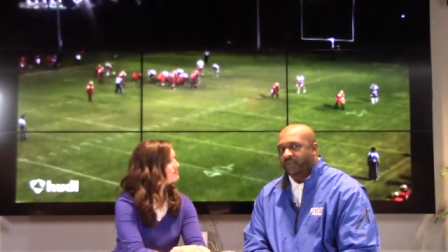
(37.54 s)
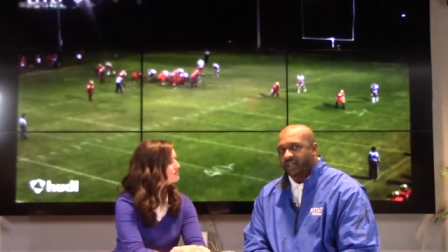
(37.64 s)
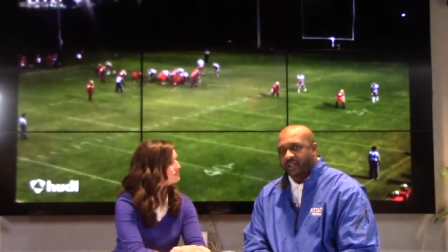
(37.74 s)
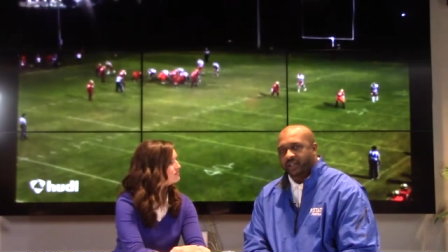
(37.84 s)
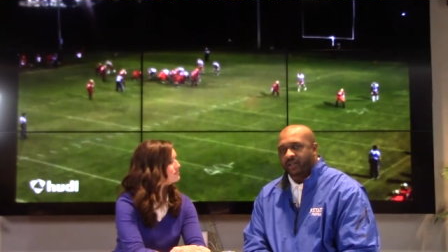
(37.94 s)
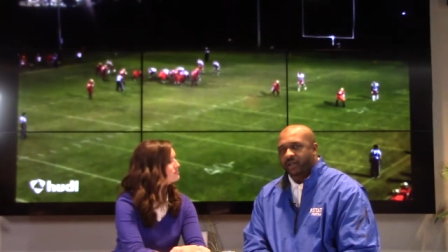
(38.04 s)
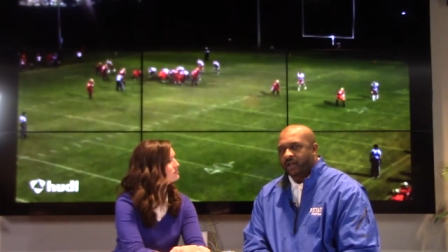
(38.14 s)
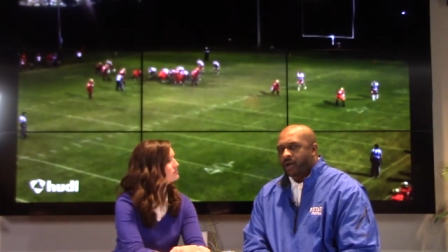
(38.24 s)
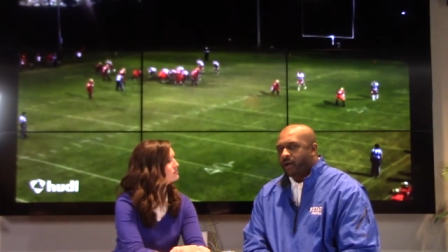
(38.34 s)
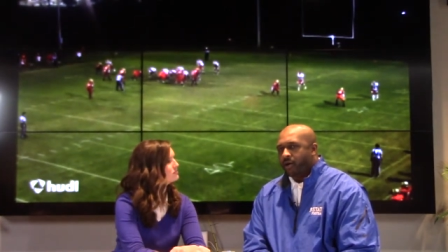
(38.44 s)
kid,
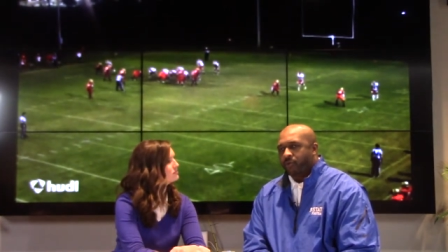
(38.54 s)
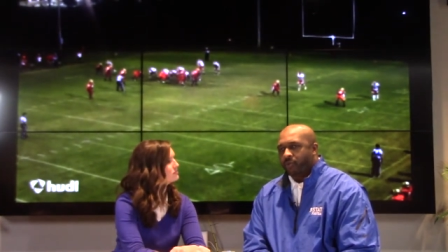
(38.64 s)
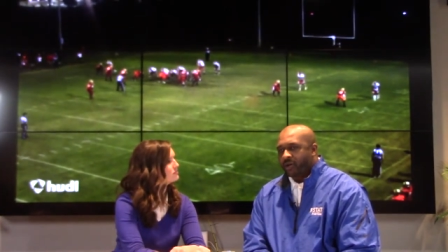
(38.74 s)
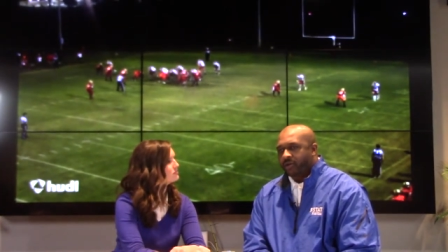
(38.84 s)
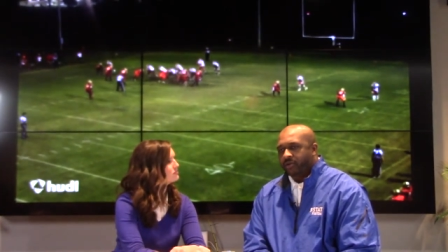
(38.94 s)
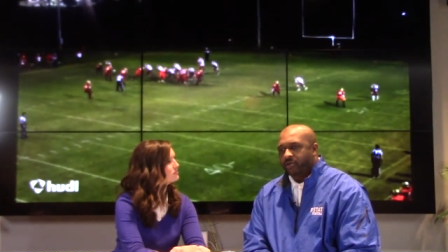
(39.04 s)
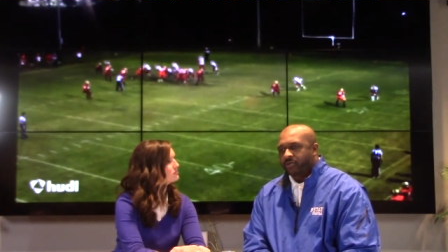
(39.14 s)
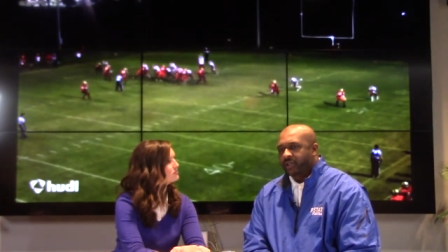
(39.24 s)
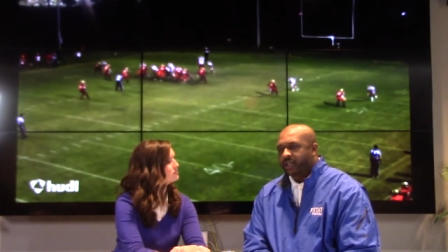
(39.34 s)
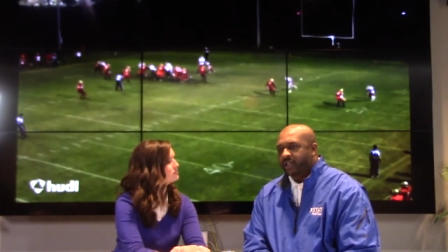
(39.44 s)
hard
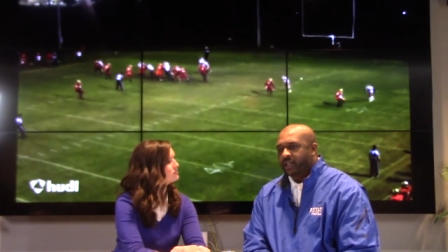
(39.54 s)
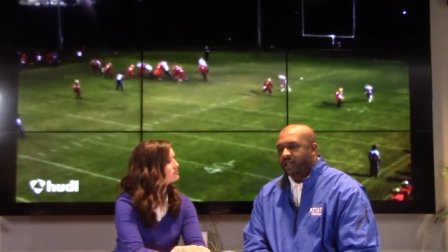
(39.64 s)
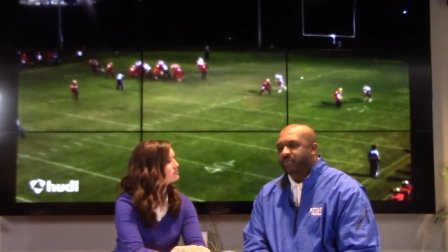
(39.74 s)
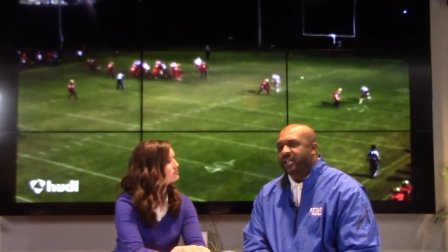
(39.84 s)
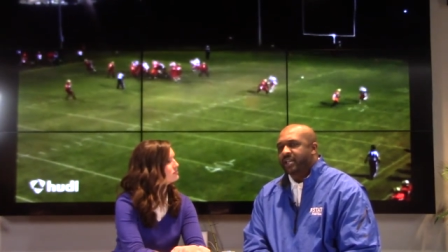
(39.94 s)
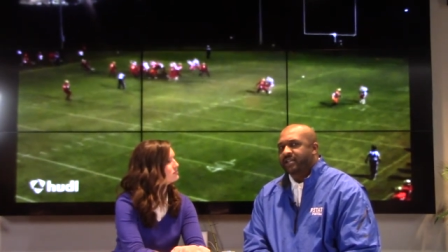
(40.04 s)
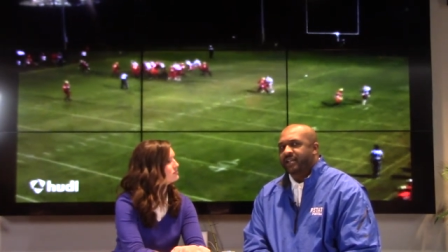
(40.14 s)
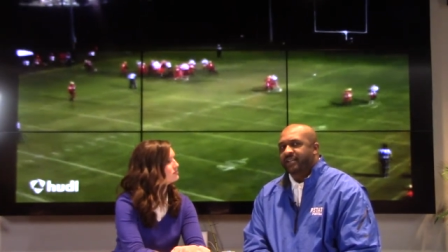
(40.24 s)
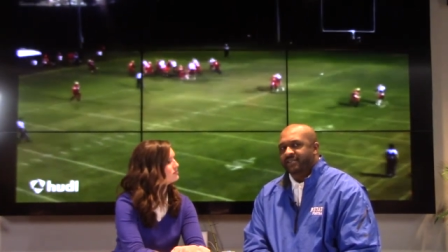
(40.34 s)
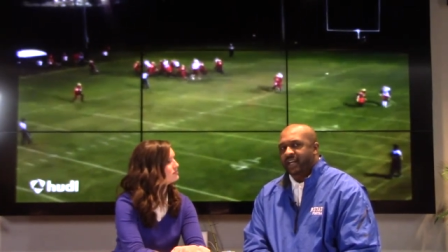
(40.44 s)
worker, and um,
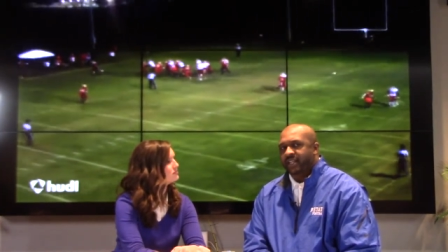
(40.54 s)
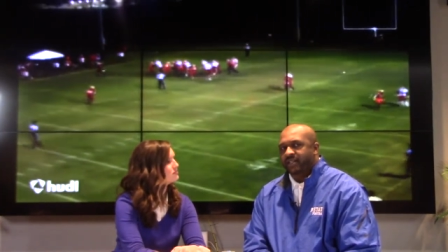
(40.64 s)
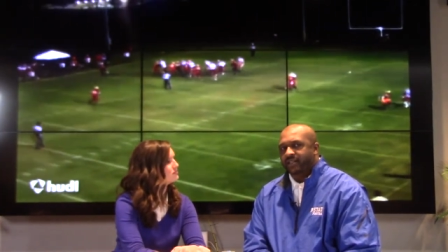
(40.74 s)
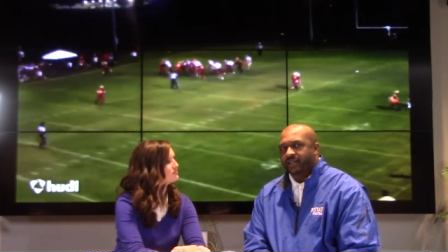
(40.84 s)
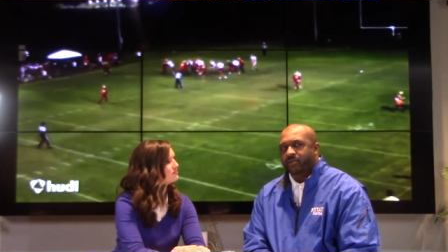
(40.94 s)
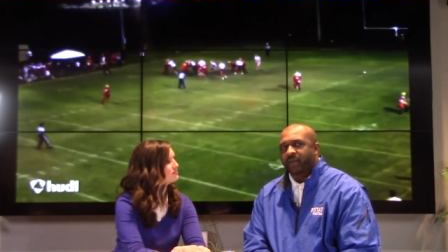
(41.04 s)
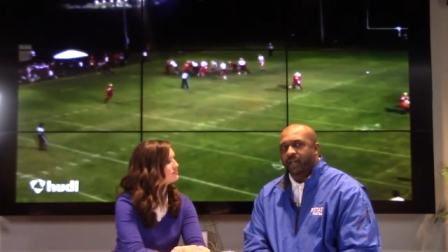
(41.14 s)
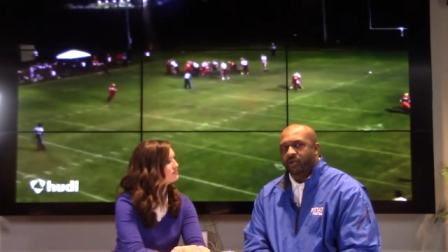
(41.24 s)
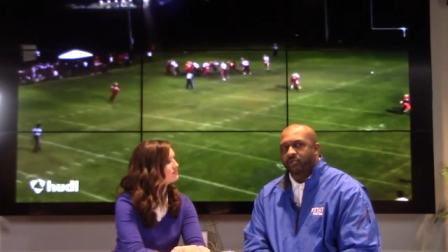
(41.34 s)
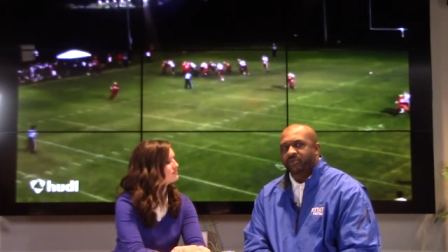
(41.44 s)
he excited to come
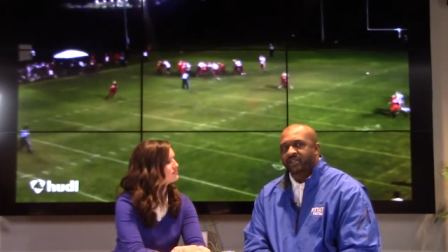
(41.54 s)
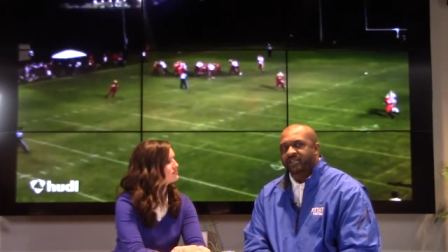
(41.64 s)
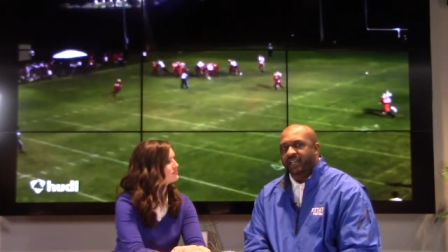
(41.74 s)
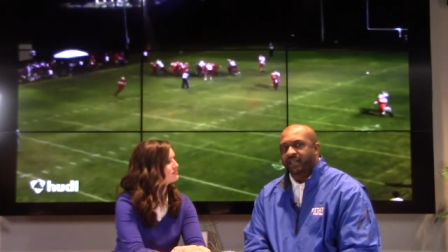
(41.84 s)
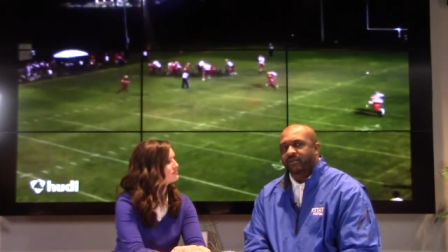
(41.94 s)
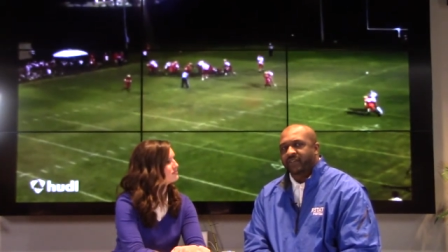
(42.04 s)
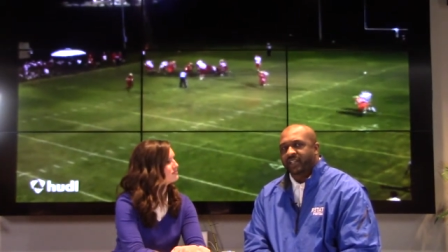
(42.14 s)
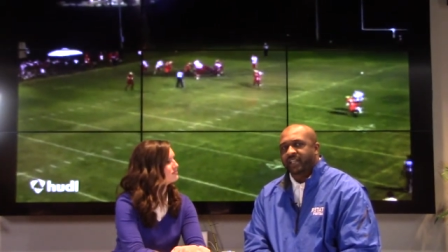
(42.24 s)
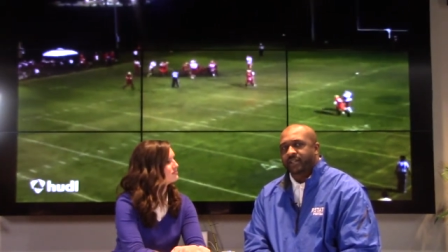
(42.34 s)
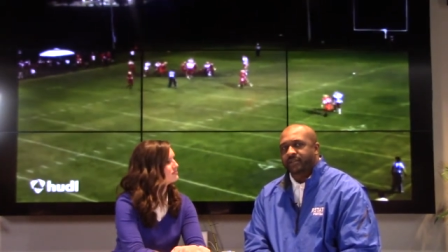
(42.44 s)
back home to the state of
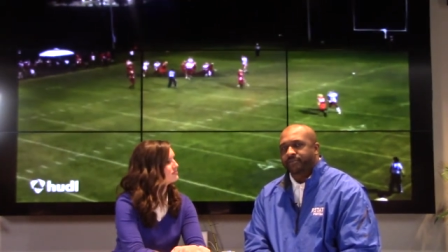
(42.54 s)
Indiana.